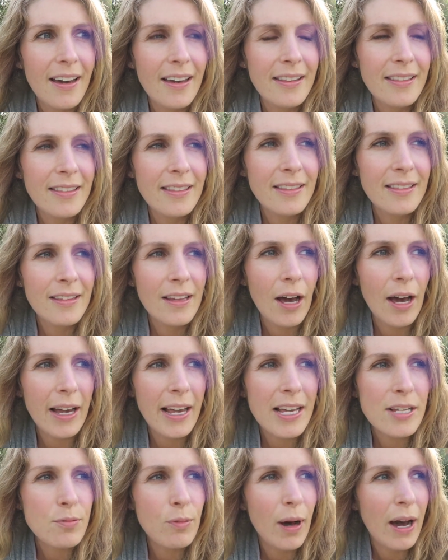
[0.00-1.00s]
And I
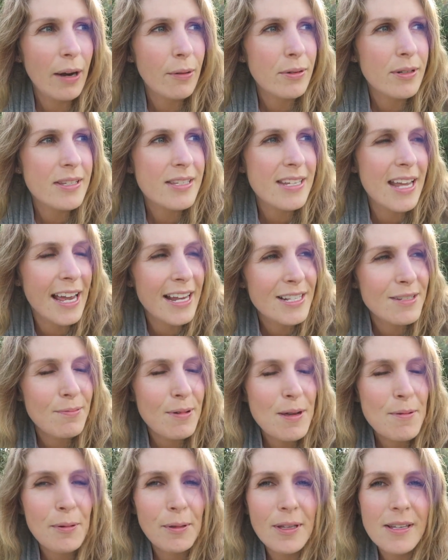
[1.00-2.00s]
guess what I would say to
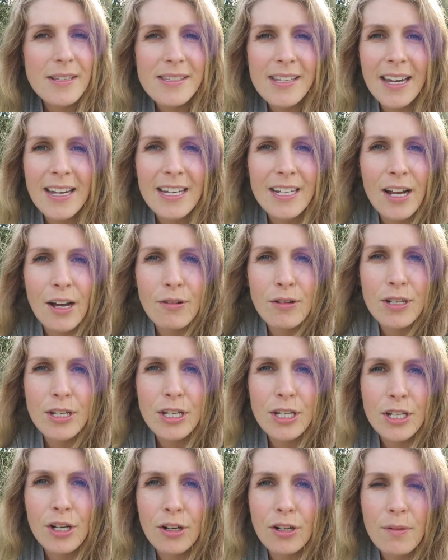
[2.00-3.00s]
people that say, you know,
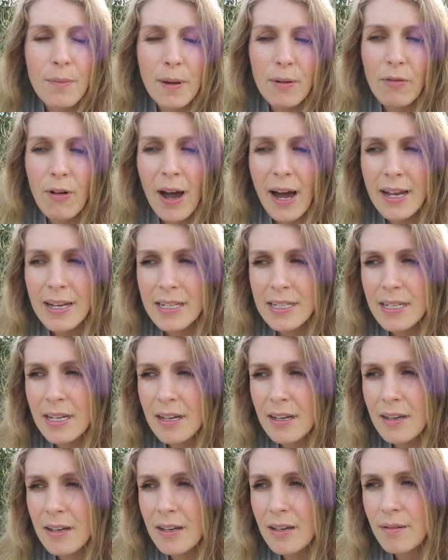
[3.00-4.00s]
you're not going to be riding,
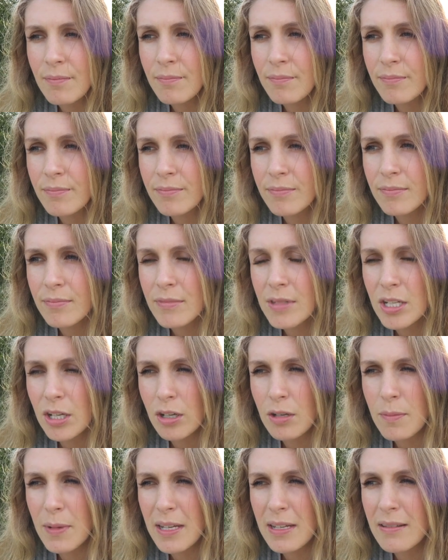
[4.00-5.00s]
you're
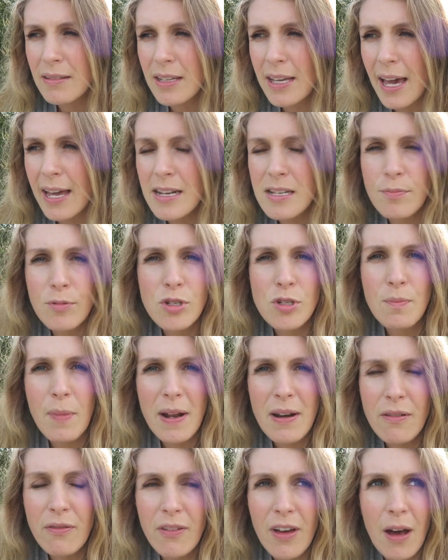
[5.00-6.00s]
not going to be getting as much
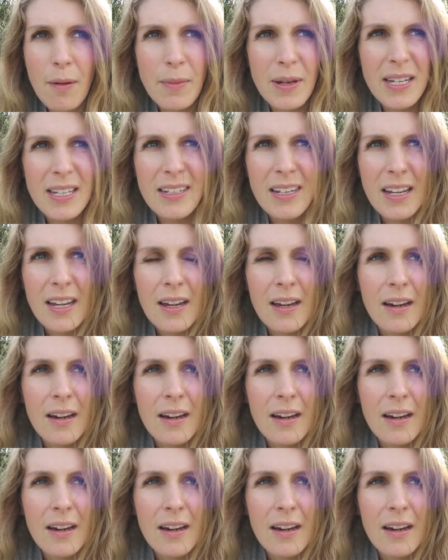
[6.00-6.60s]
benefit. I mean,